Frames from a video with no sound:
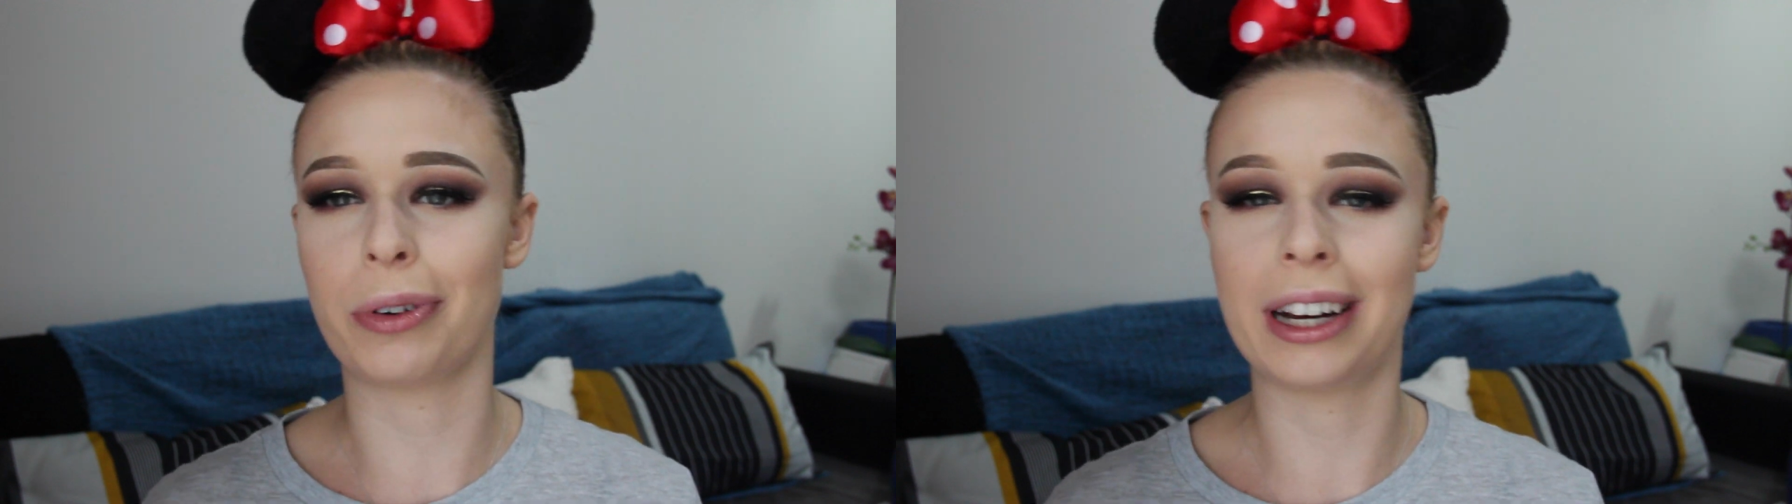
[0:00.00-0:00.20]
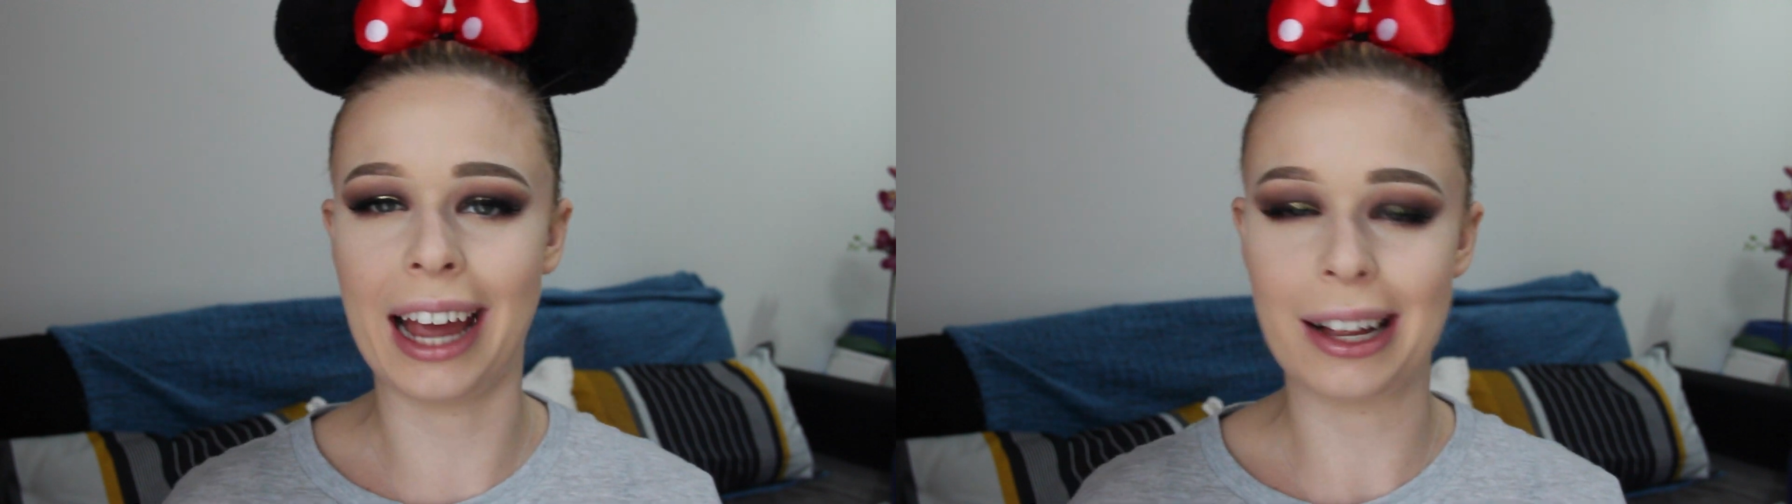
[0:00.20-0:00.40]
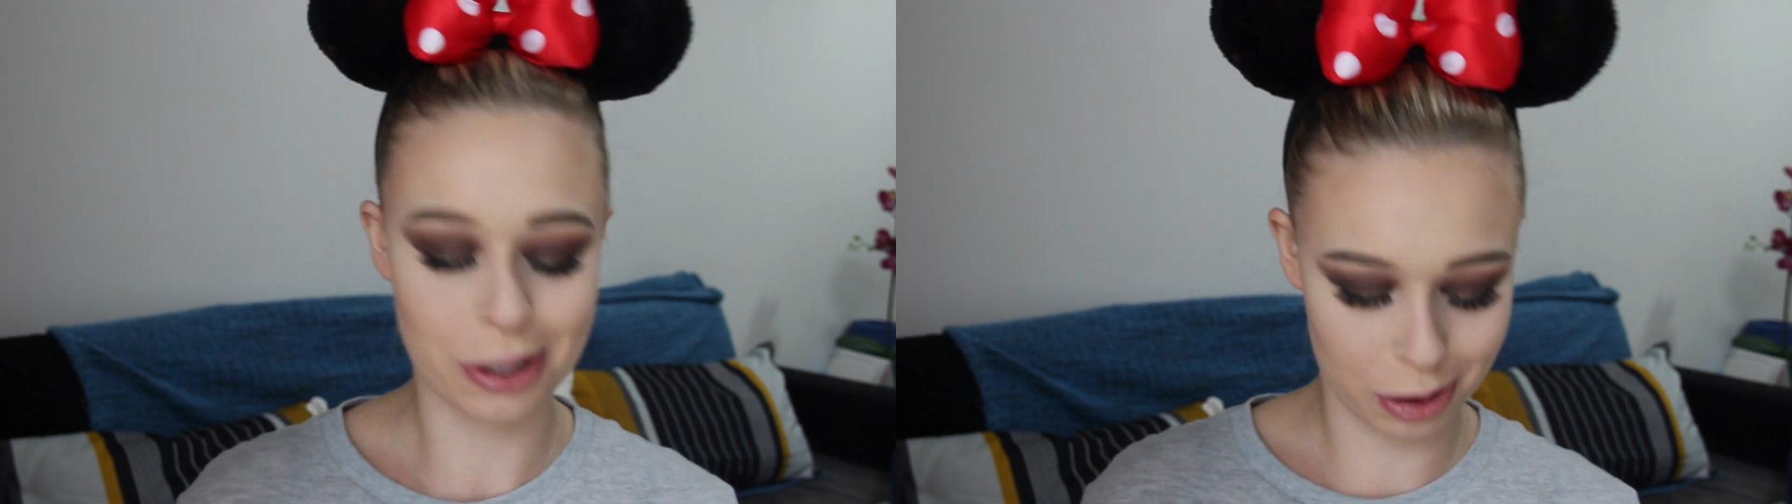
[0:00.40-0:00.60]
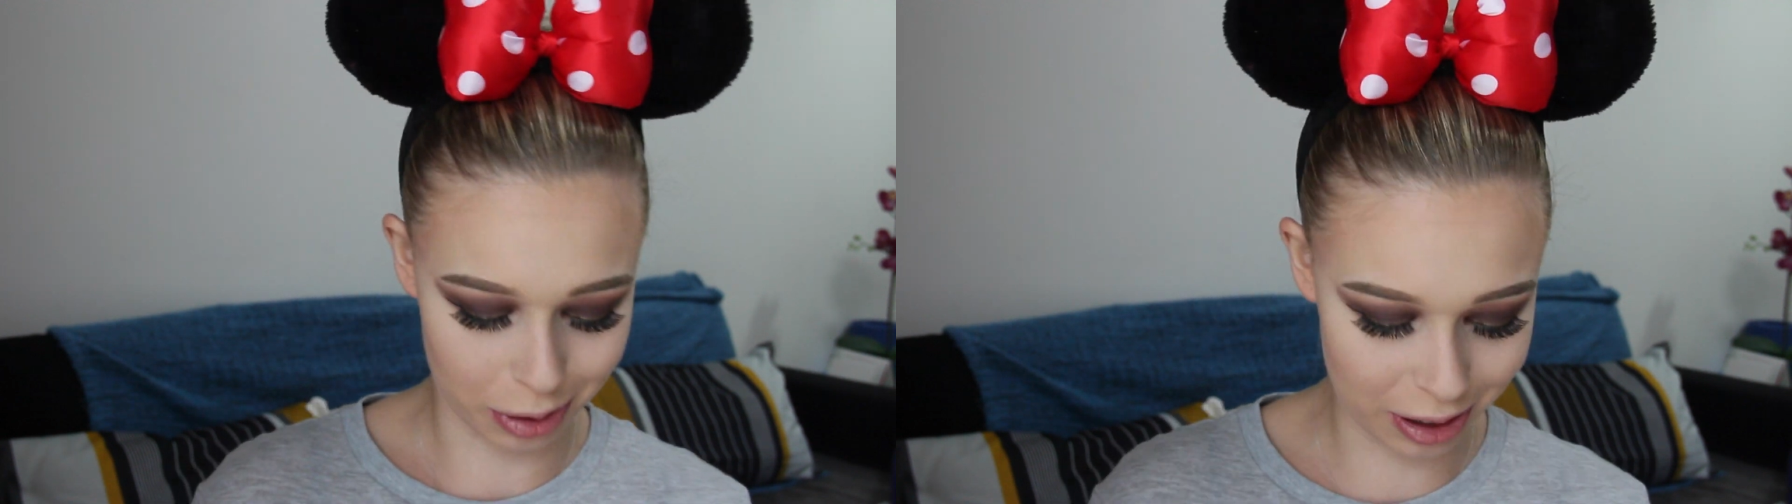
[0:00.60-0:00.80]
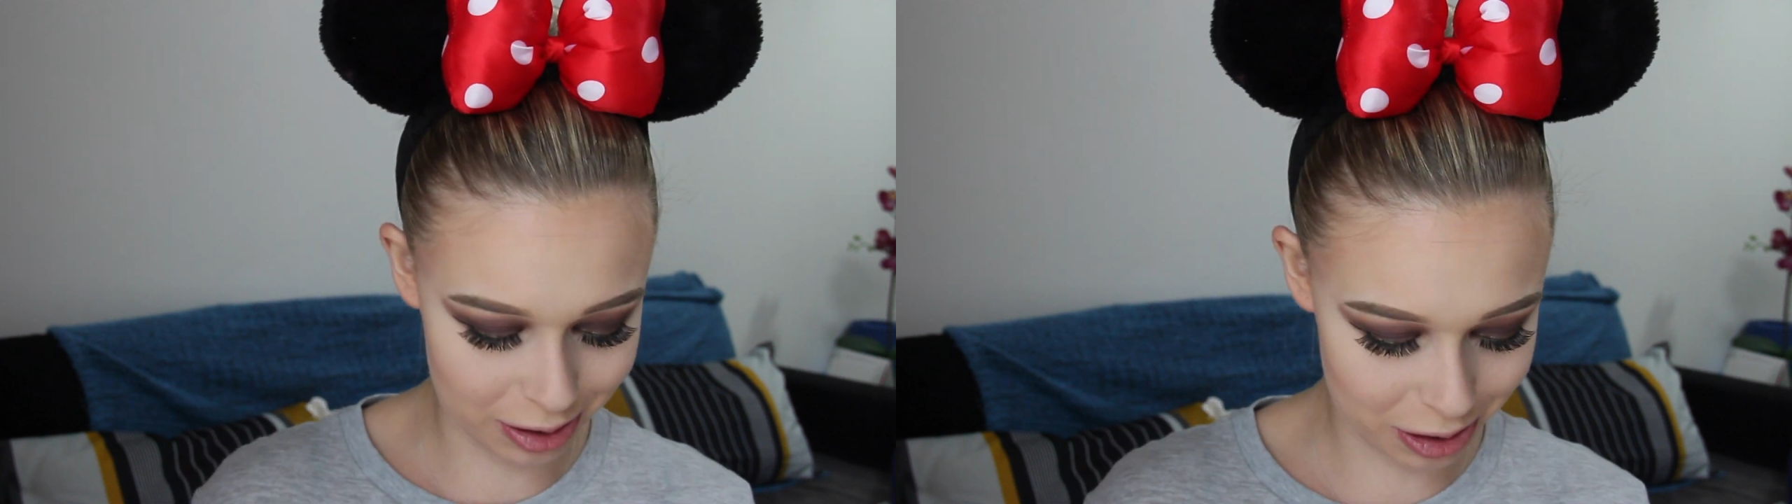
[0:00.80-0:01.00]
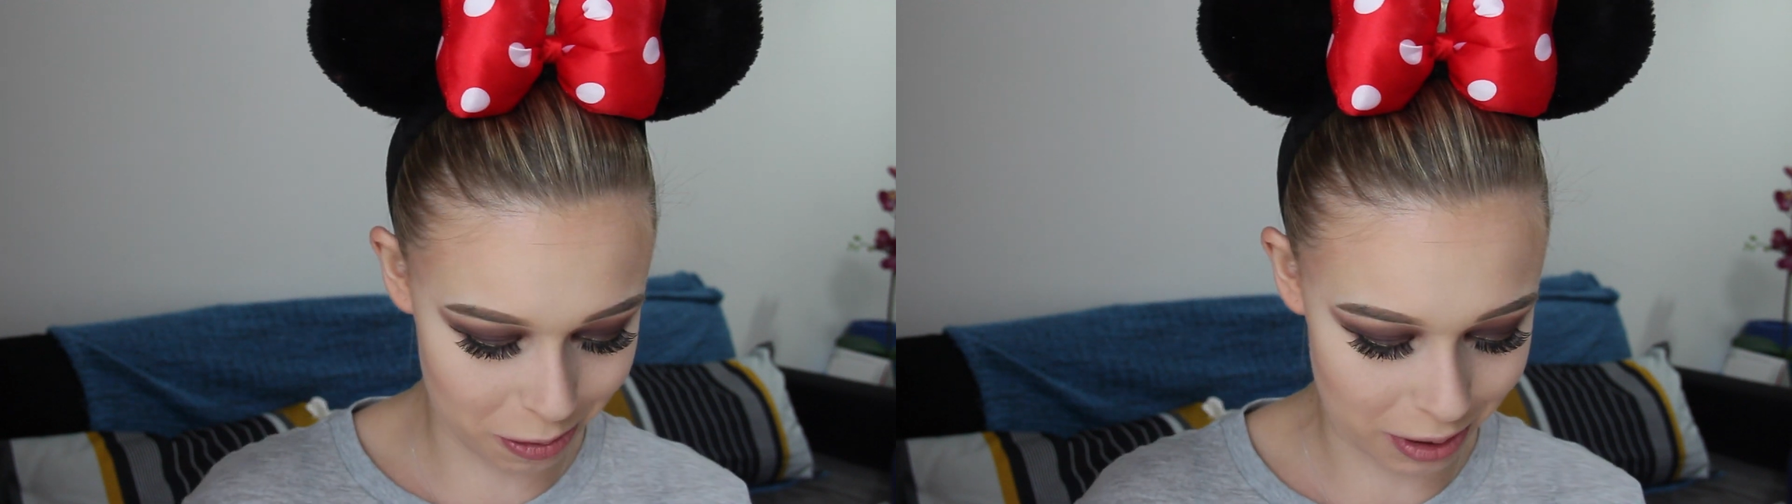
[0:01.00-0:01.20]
running out so